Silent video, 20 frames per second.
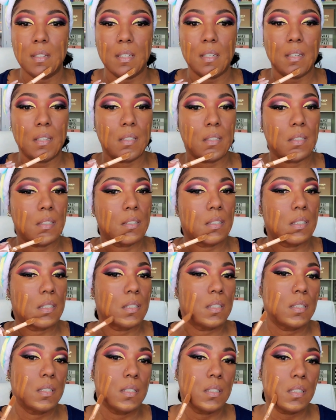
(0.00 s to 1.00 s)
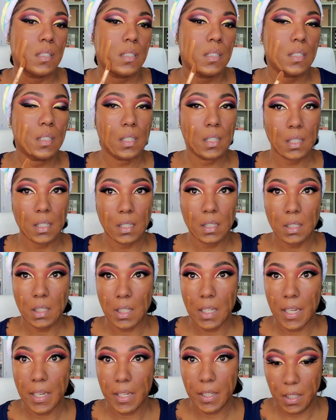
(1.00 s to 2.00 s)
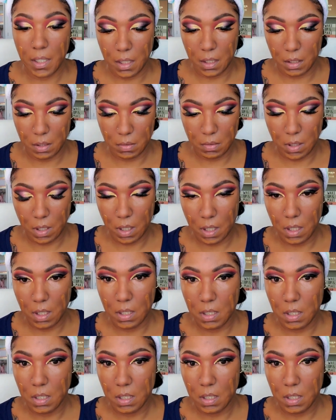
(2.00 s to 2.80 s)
uh, lighting, okay?